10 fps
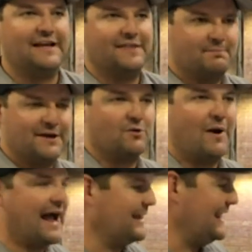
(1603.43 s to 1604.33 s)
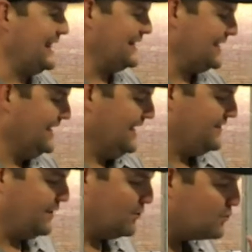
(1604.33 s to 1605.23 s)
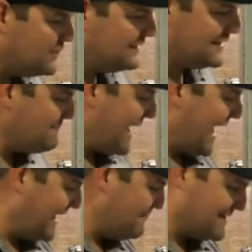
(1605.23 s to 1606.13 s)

and the big Wagon eighty, they were really mad